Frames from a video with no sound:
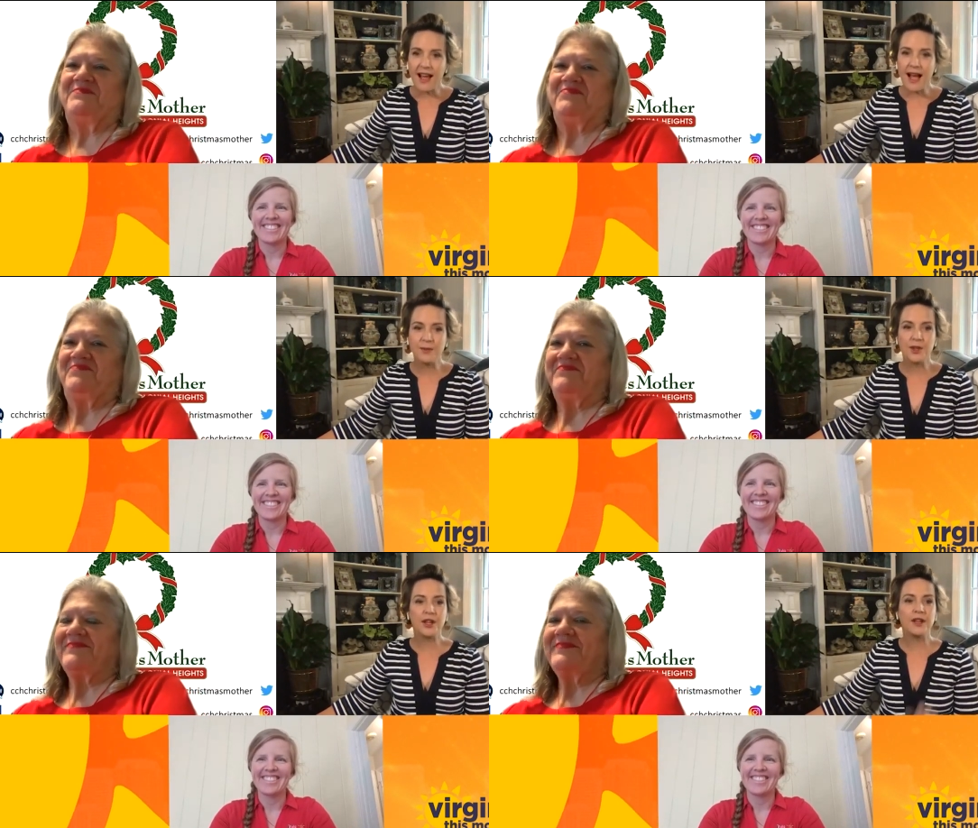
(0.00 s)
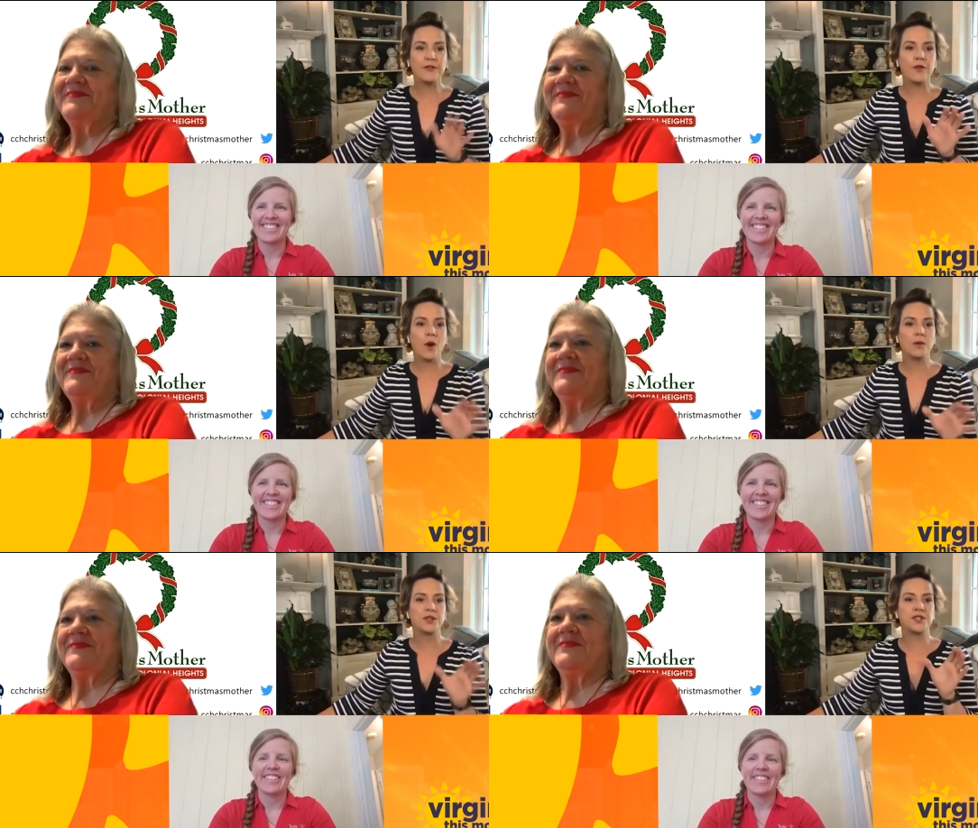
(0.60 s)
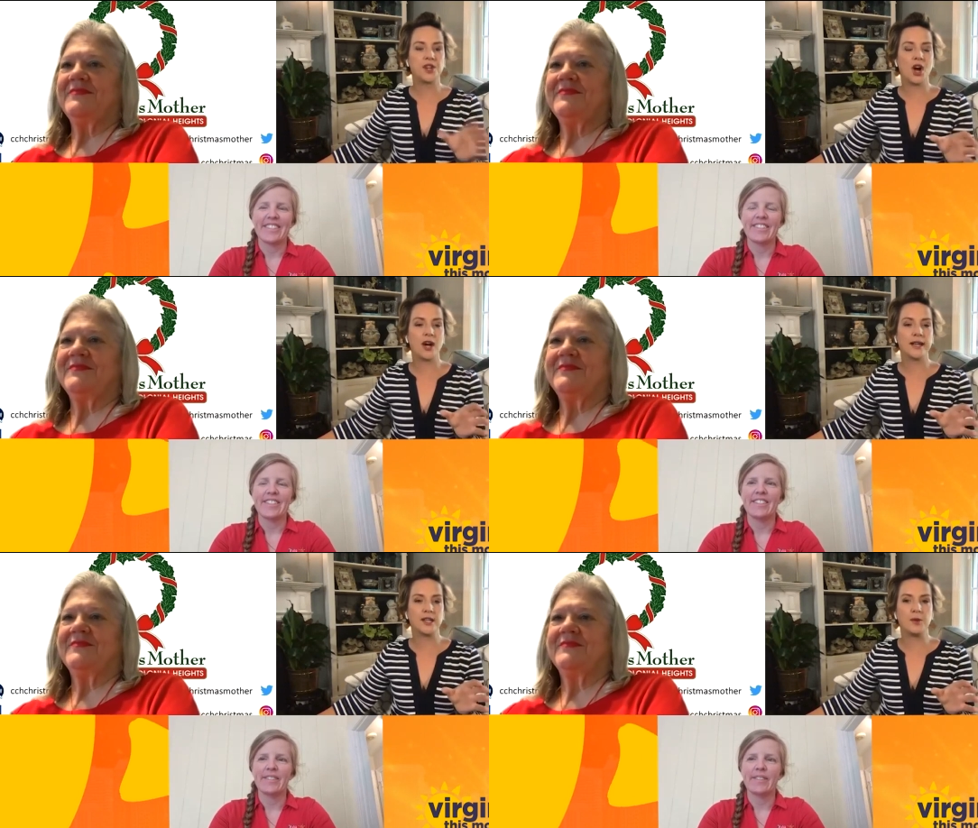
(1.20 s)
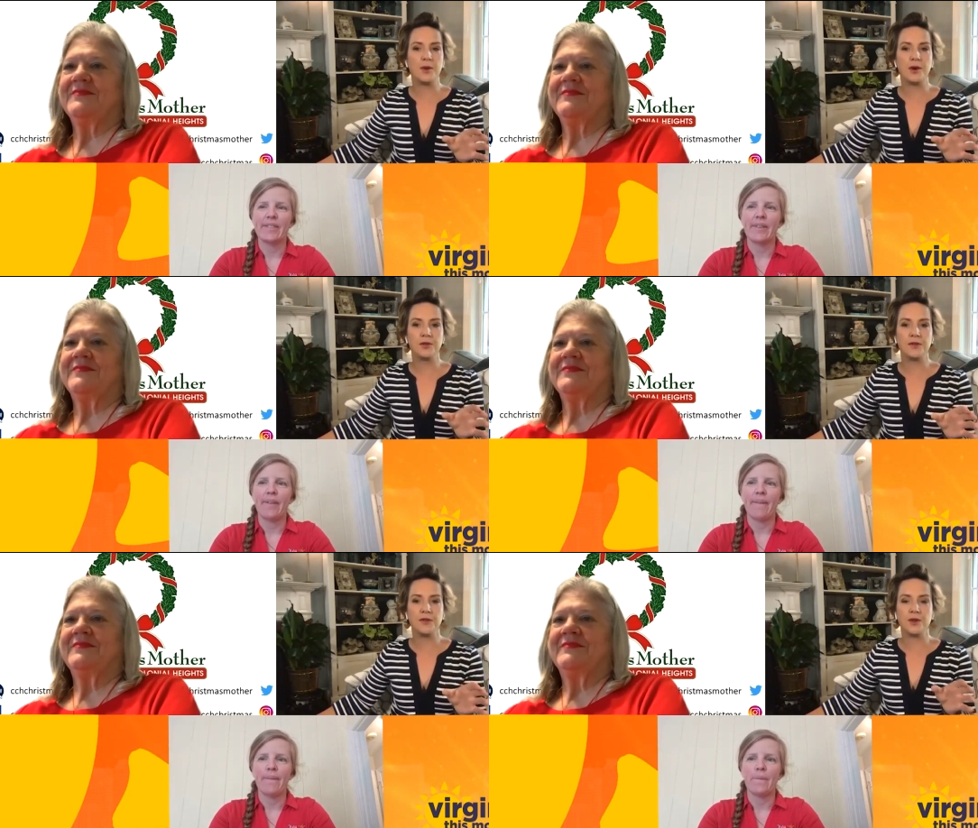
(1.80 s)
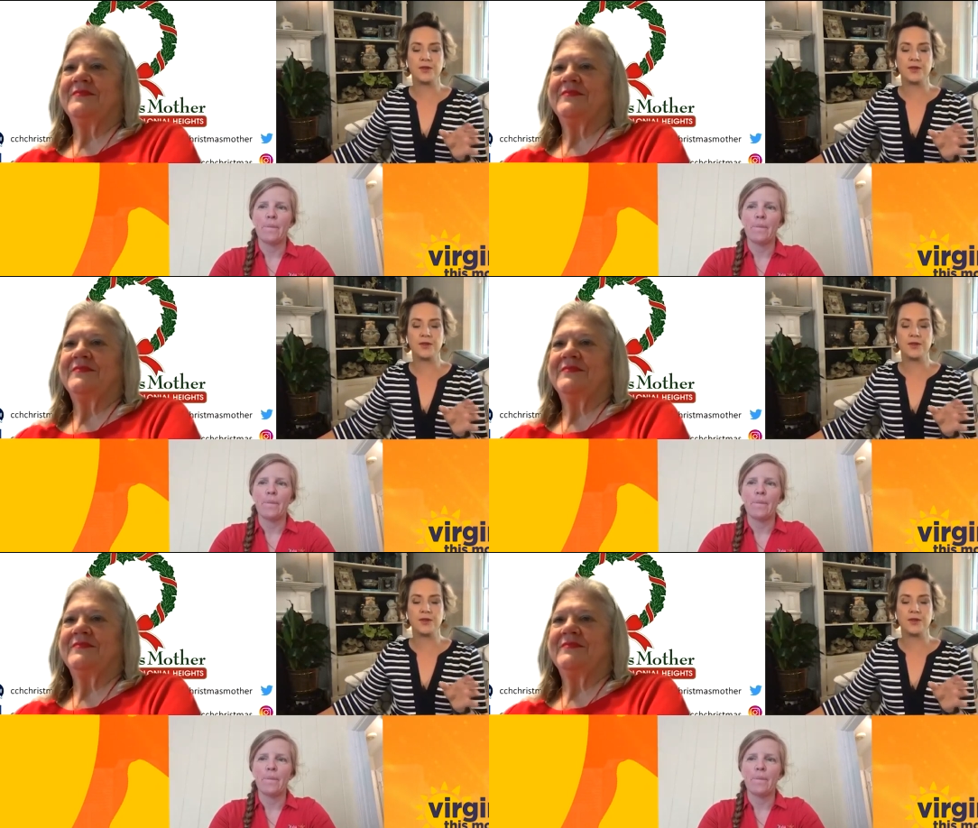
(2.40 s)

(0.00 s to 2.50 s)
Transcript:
Speaker 1: I'm looking forward to talking to both of you.